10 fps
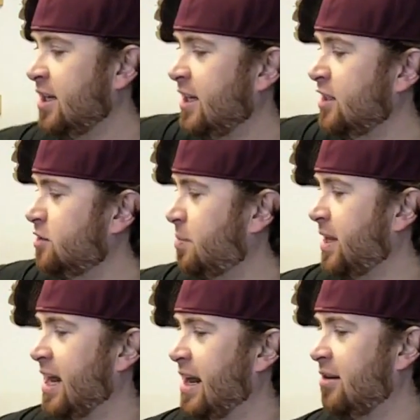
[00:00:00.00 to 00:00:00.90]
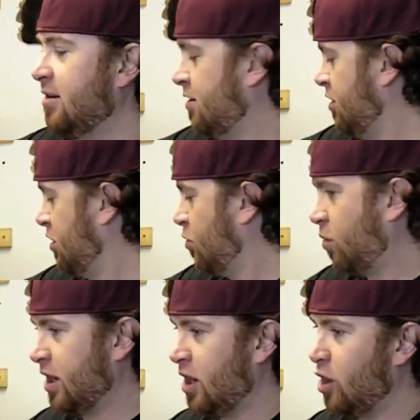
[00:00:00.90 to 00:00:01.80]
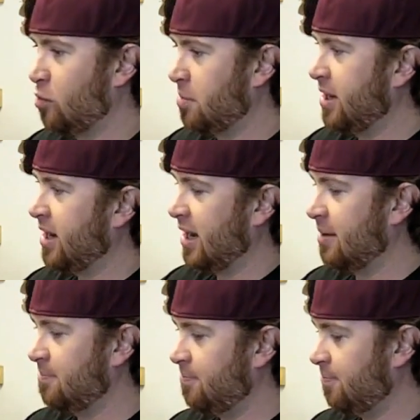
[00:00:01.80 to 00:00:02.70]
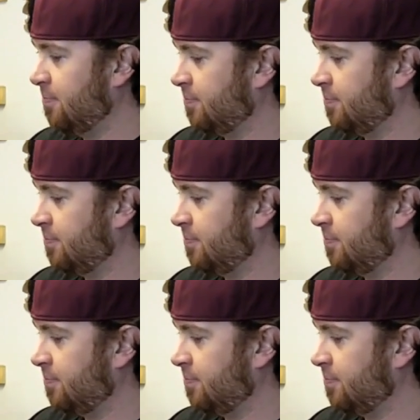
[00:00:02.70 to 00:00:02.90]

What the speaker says: hinge pin out. We're going to open it up,